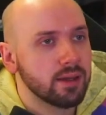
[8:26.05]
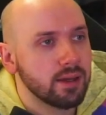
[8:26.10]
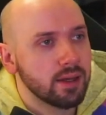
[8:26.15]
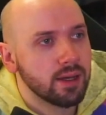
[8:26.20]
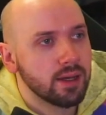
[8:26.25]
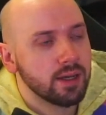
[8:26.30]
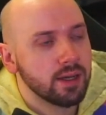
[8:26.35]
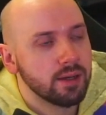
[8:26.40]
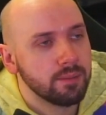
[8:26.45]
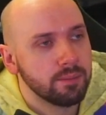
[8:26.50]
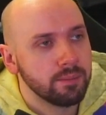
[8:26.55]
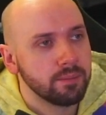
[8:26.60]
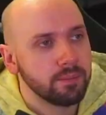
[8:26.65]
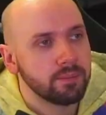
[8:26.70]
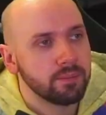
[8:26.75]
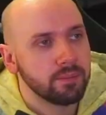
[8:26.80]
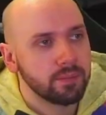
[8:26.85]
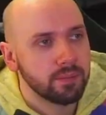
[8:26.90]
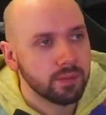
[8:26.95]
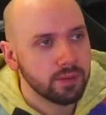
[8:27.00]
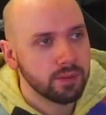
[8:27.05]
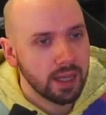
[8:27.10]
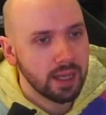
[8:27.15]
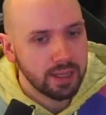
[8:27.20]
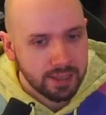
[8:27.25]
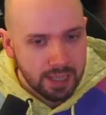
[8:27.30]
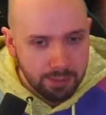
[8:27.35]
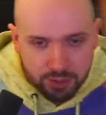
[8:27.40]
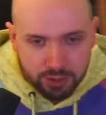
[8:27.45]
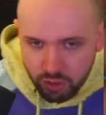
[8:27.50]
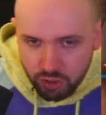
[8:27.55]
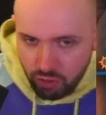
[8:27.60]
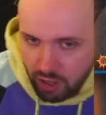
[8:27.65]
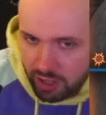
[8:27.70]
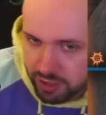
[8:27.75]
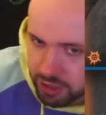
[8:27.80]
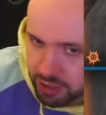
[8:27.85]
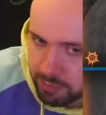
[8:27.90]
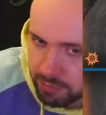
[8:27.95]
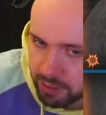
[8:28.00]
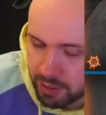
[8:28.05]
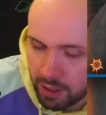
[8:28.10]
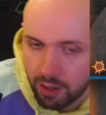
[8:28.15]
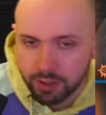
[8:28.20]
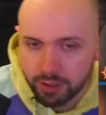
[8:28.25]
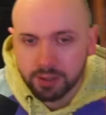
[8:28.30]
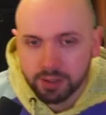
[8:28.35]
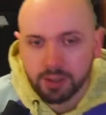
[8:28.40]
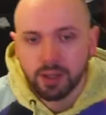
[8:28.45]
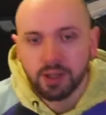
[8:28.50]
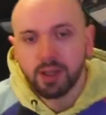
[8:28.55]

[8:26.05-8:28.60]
that demonstration in my guide,